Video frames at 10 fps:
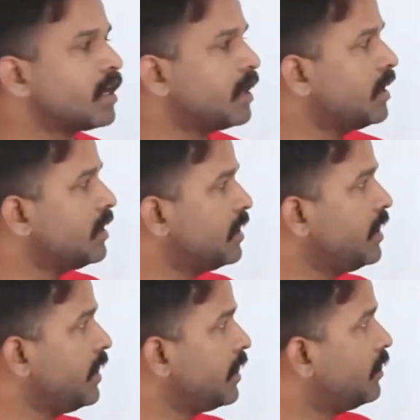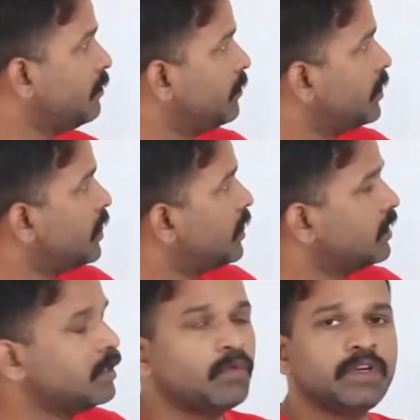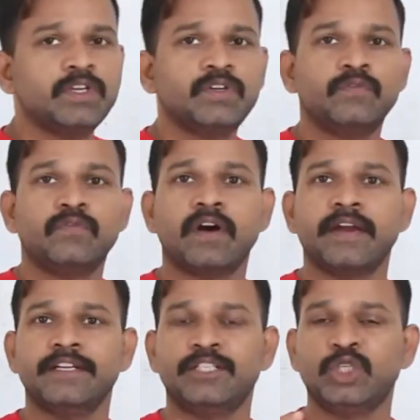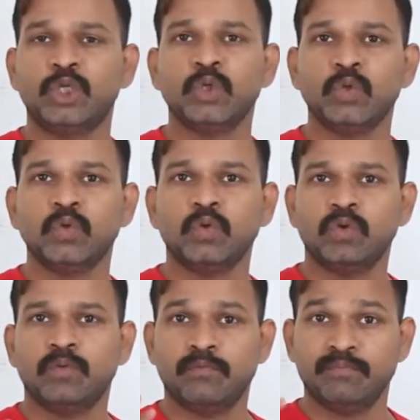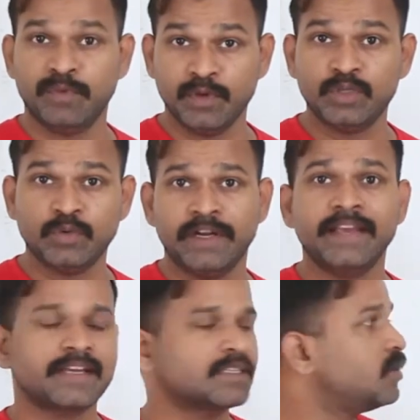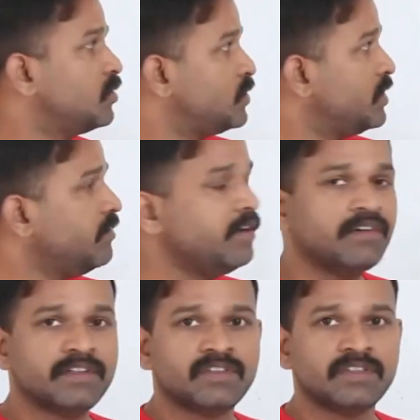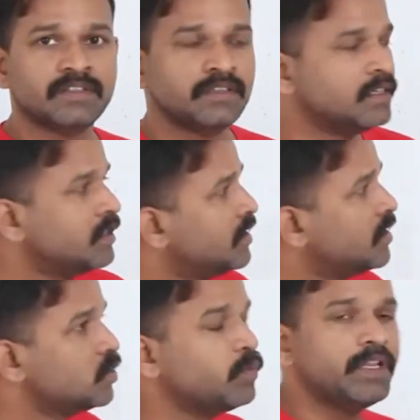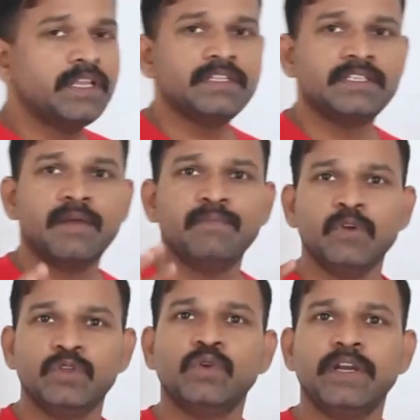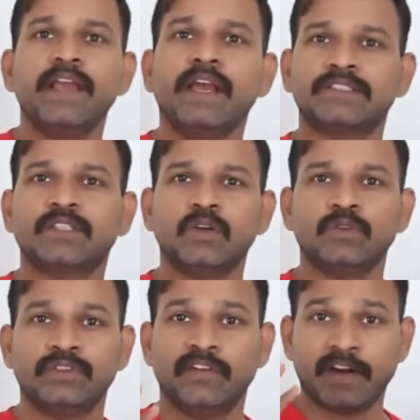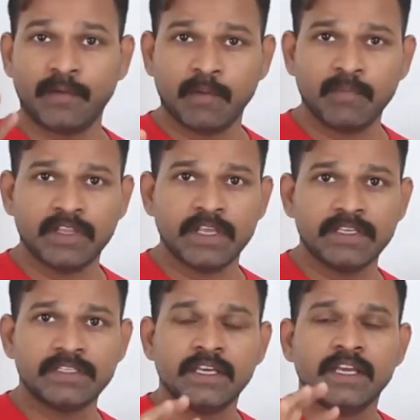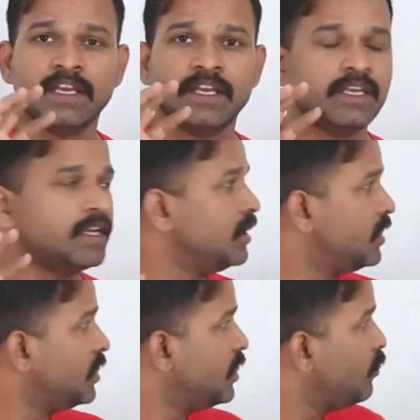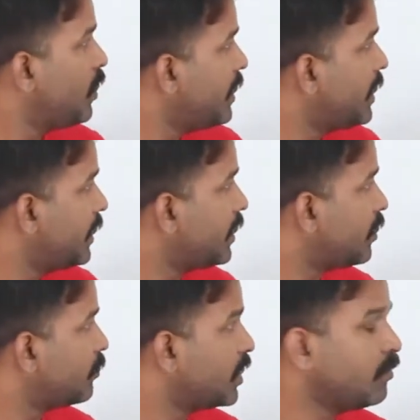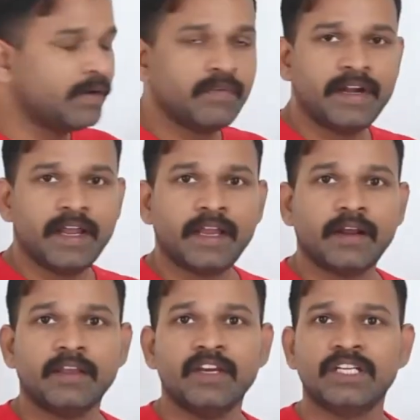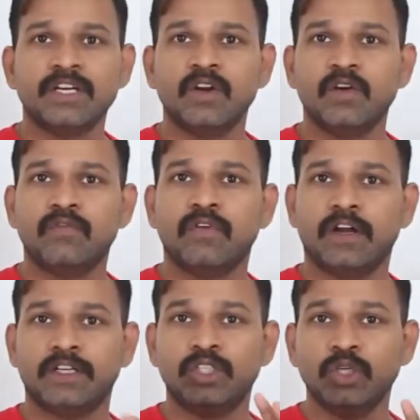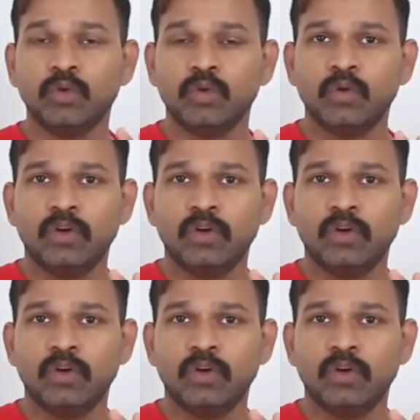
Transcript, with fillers: In here, they want you to find two mutually exclusive events. So when they say mutually exclusive, remember this, in the Venn diagram, given Venn diagram, you need to look for two